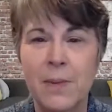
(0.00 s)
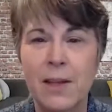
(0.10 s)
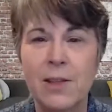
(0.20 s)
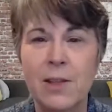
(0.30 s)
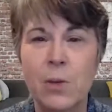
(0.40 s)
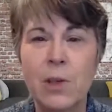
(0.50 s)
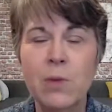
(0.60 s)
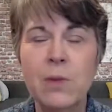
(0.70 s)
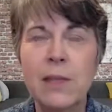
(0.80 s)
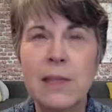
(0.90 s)
So we
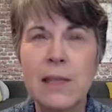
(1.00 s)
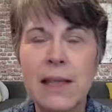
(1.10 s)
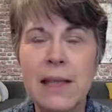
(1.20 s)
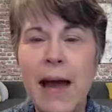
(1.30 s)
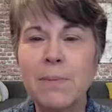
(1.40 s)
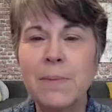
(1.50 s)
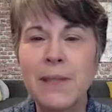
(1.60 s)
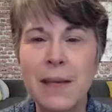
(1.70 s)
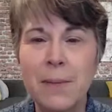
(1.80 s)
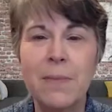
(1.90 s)
don't slap
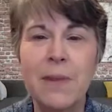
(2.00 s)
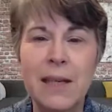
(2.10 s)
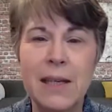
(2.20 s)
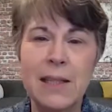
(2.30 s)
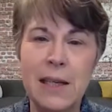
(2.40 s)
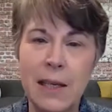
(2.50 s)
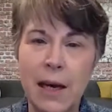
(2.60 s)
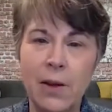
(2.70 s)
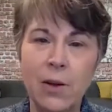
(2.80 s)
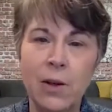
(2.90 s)
something
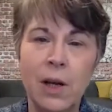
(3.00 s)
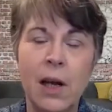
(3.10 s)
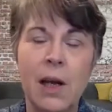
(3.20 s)
together.